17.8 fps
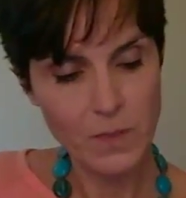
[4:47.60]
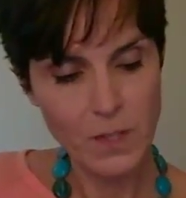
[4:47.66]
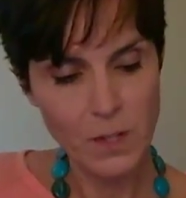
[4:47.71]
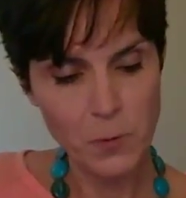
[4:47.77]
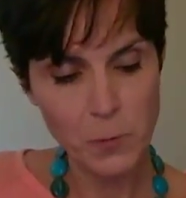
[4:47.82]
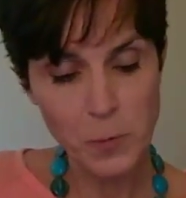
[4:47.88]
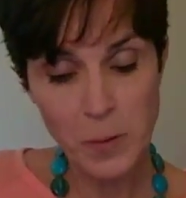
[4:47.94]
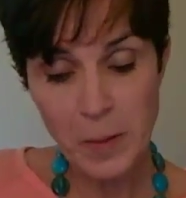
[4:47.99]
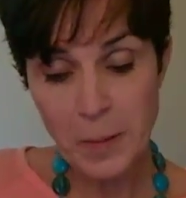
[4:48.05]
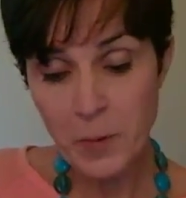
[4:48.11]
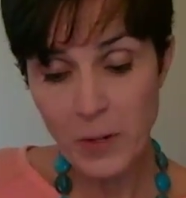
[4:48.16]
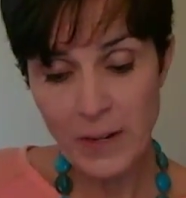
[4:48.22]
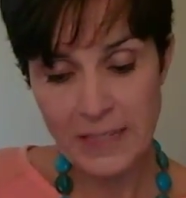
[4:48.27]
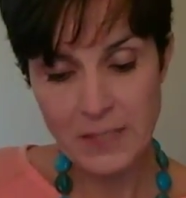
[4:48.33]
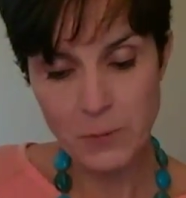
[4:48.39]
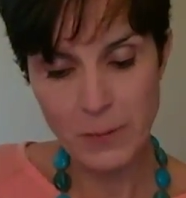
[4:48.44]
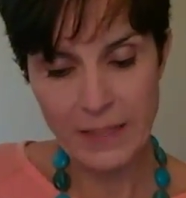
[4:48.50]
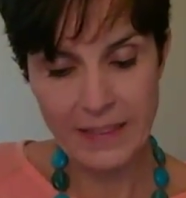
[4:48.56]
Remember,
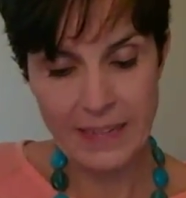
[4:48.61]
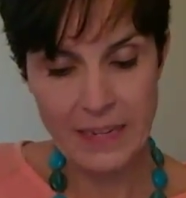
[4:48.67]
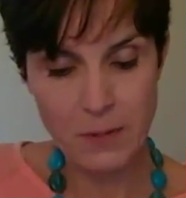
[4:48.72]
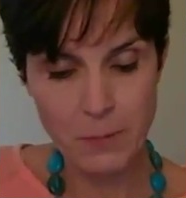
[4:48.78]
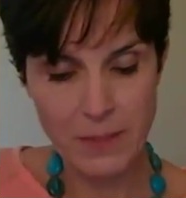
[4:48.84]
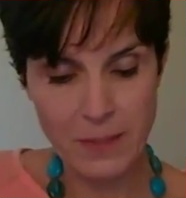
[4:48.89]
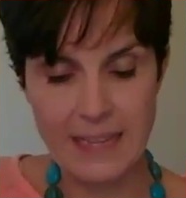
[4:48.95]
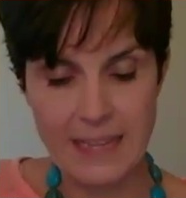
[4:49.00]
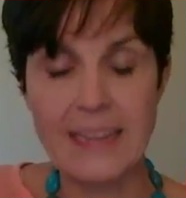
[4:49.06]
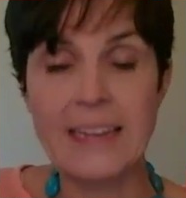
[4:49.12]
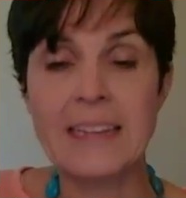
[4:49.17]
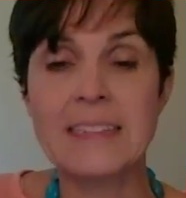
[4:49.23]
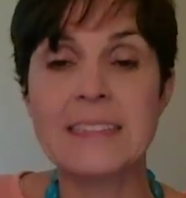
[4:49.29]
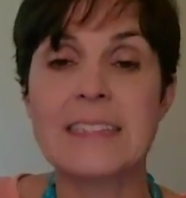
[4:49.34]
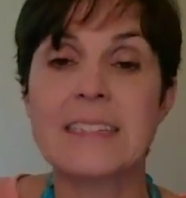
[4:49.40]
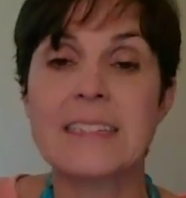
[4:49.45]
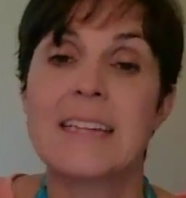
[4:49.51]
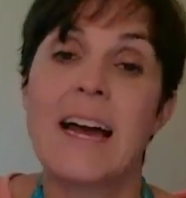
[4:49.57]
as we lead with
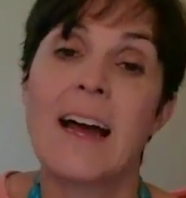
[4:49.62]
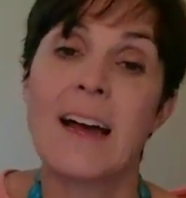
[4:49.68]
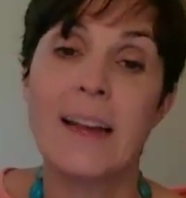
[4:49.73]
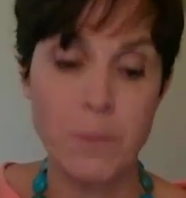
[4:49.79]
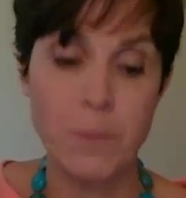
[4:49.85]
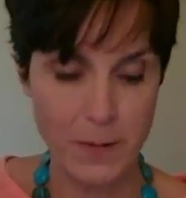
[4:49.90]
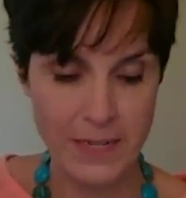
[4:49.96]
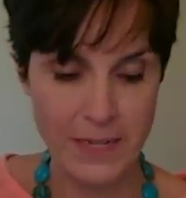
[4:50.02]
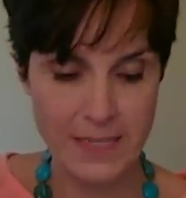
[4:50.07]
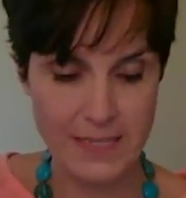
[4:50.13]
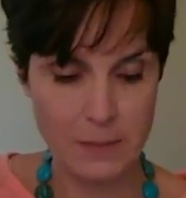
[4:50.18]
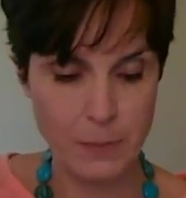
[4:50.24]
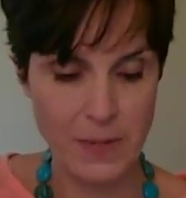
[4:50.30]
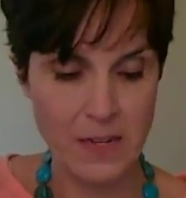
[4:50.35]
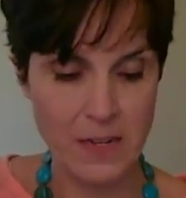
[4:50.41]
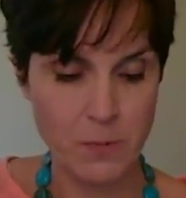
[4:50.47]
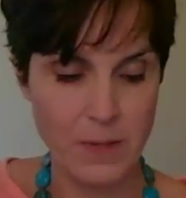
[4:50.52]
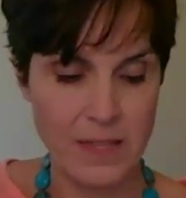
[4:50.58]
kids, the time we
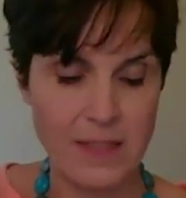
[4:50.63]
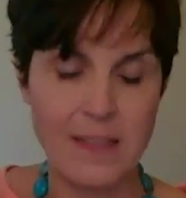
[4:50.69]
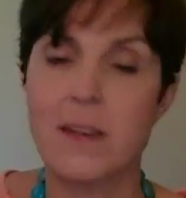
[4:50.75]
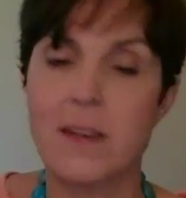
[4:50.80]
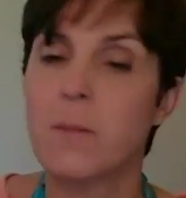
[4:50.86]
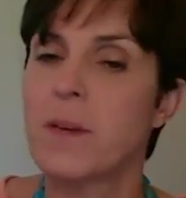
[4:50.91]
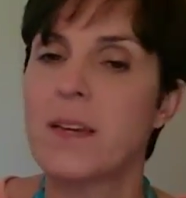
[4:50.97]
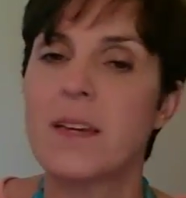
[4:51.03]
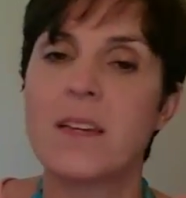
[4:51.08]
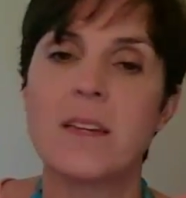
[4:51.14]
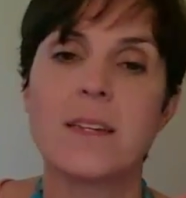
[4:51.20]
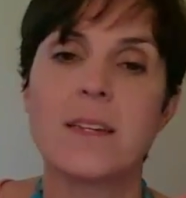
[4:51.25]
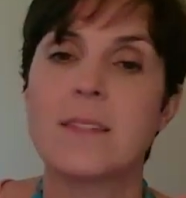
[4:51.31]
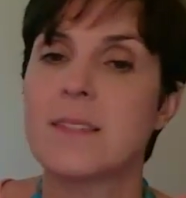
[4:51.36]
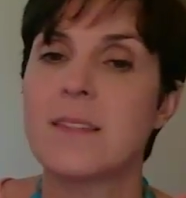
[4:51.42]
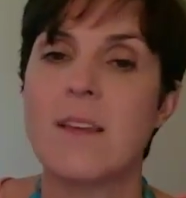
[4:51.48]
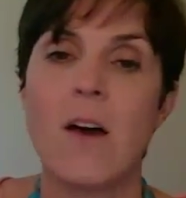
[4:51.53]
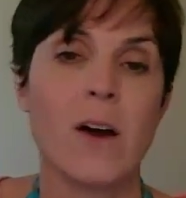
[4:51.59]
spend with them
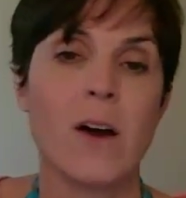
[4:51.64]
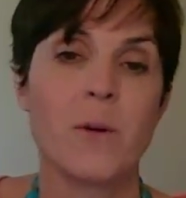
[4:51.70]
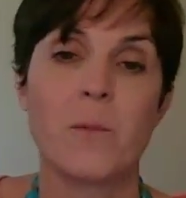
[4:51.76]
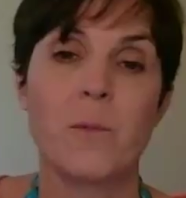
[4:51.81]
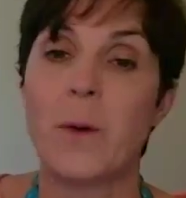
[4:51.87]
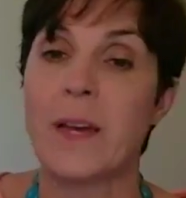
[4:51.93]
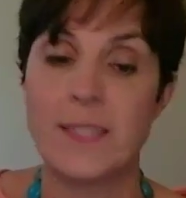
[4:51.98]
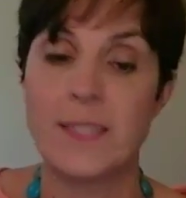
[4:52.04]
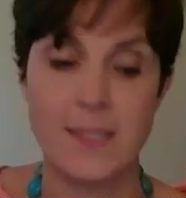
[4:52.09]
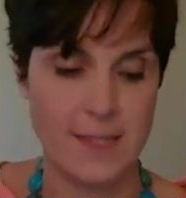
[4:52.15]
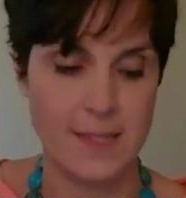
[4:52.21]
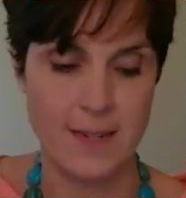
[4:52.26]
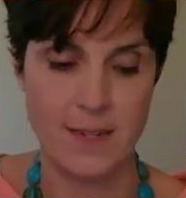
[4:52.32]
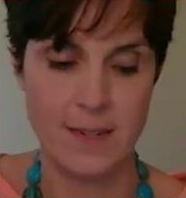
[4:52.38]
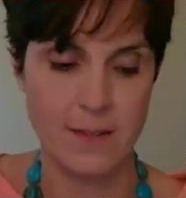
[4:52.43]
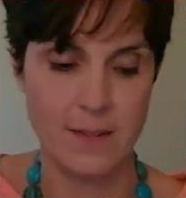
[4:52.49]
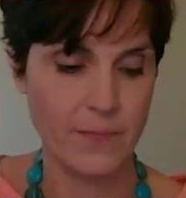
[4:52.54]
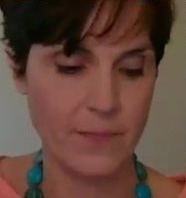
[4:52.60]
is not
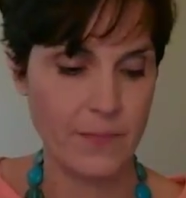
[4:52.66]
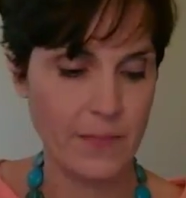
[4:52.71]
wasted.